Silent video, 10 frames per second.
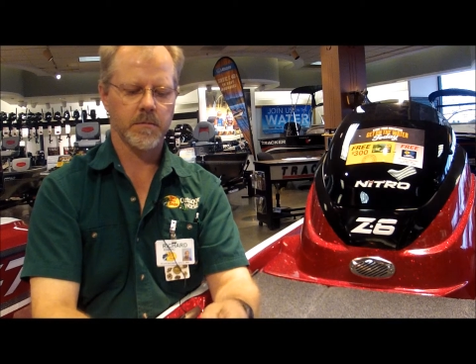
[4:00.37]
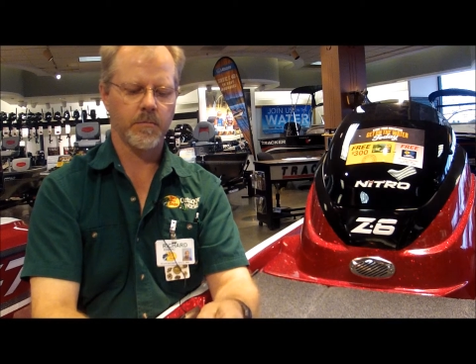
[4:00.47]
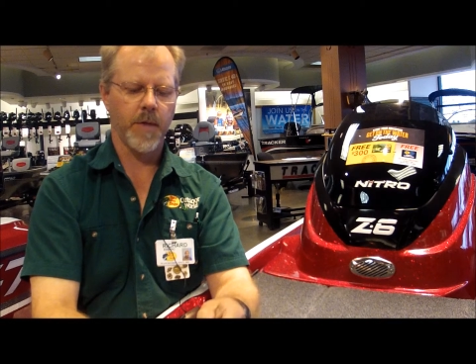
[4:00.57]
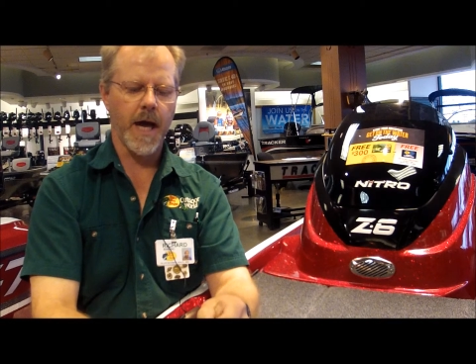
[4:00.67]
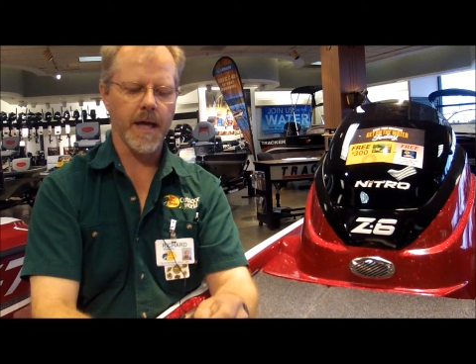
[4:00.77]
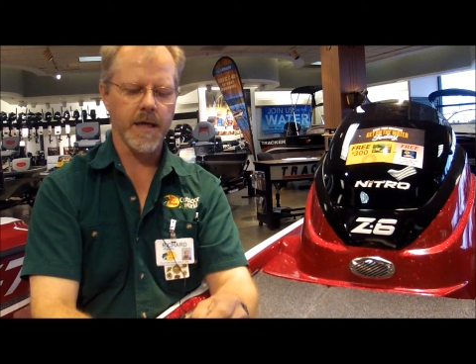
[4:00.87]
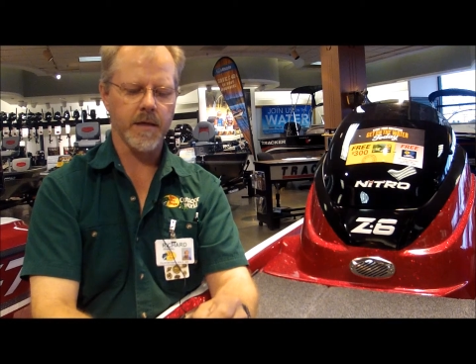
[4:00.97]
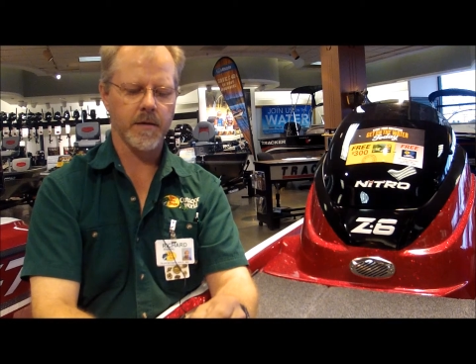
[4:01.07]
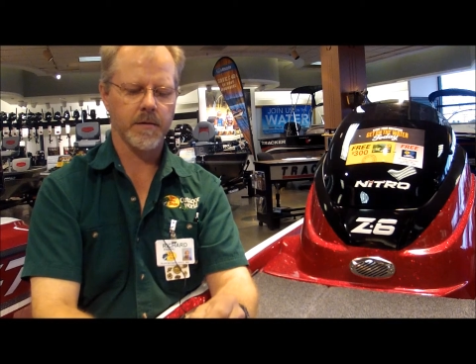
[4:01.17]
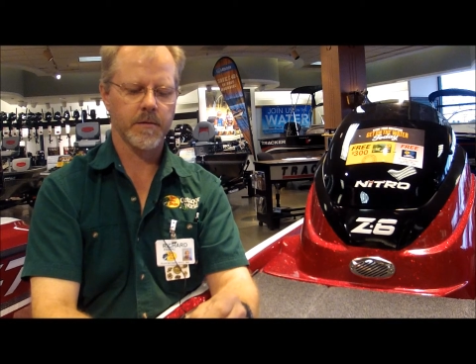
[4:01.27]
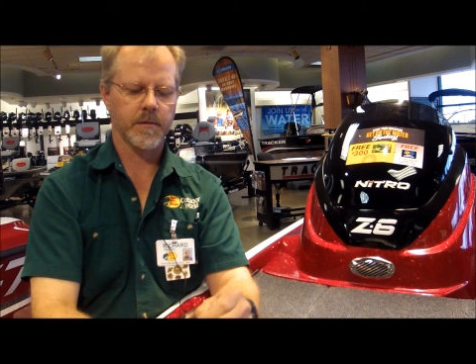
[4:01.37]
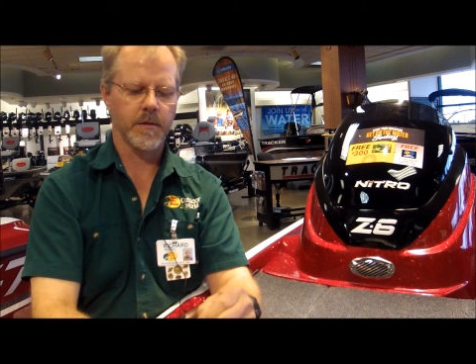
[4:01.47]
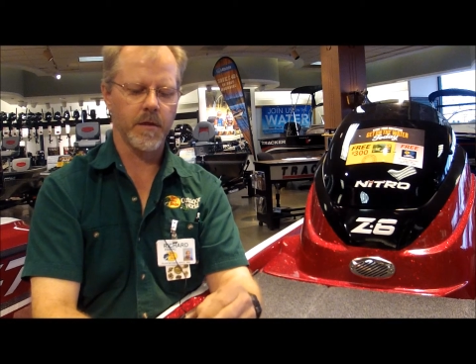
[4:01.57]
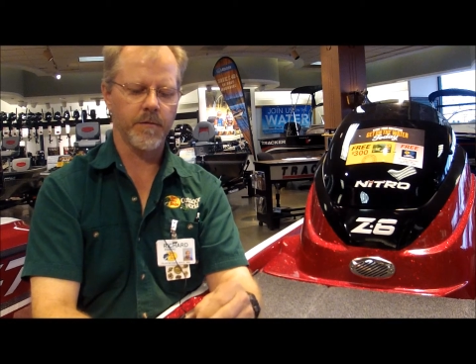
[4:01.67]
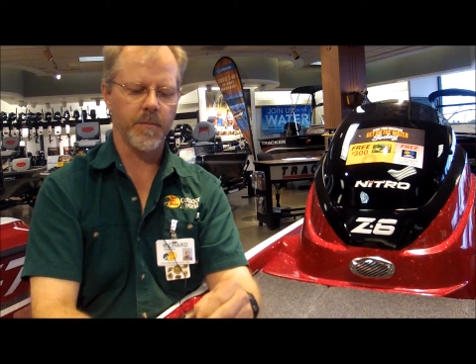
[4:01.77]
body
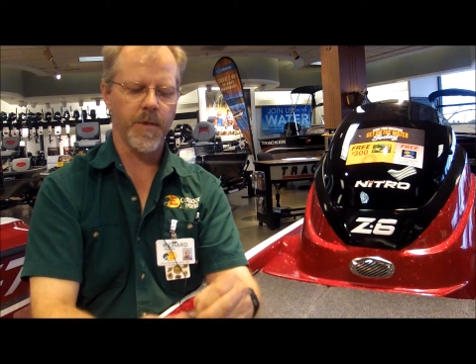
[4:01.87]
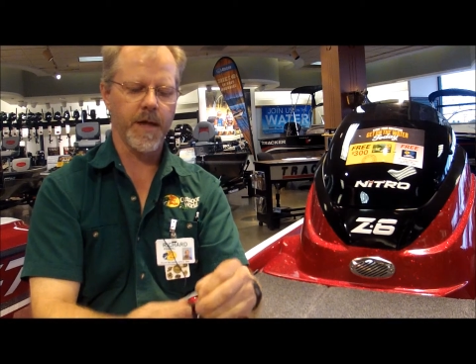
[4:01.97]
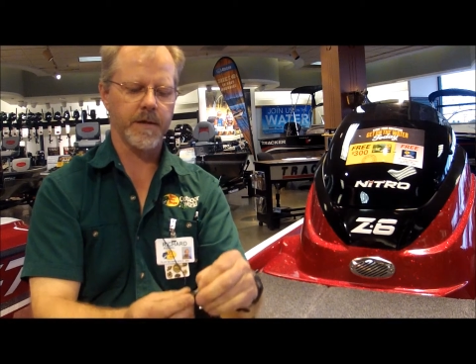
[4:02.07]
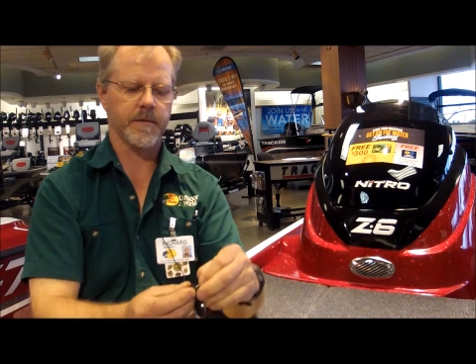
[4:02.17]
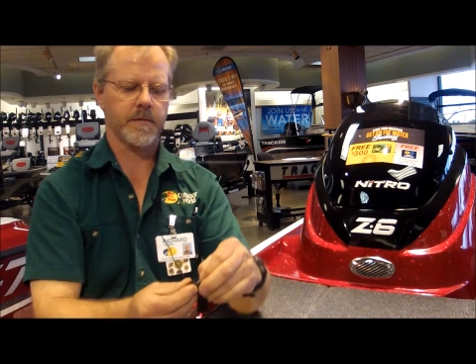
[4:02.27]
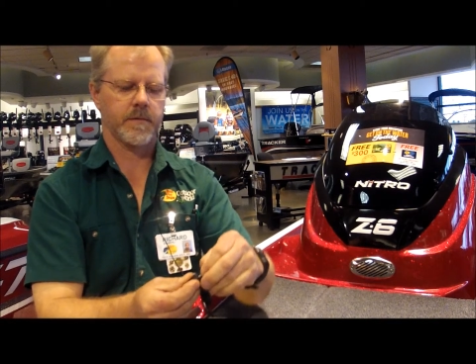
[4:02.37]
of the bait,